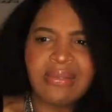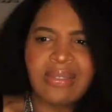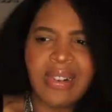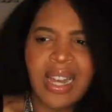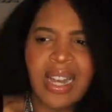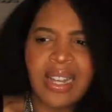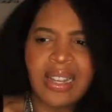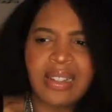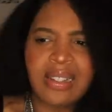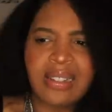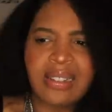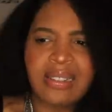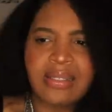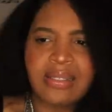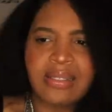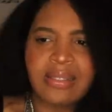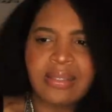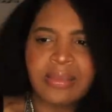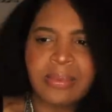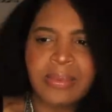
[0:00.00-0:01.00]
Right.
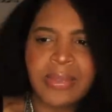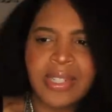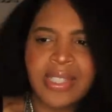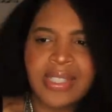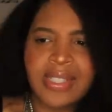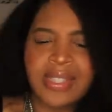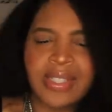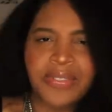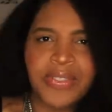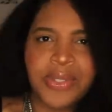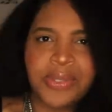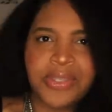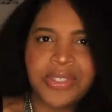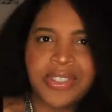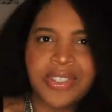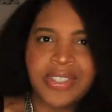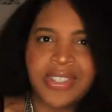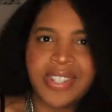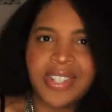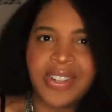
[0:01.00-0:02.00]
What is the future
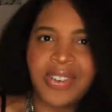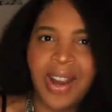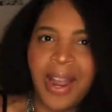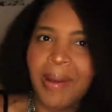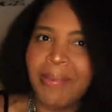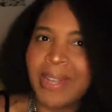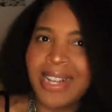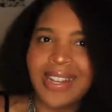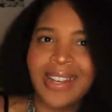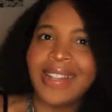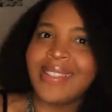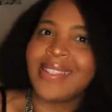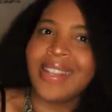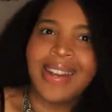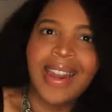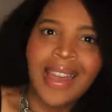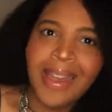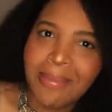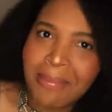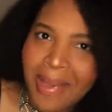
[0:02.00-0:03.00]
you're describing? Cause it
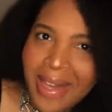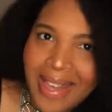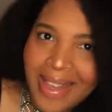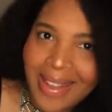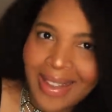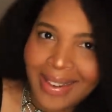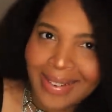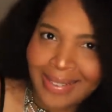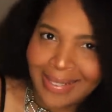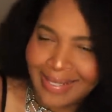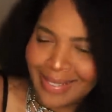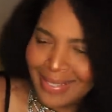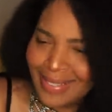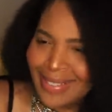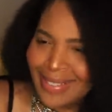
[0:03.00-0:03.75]
ain't mine.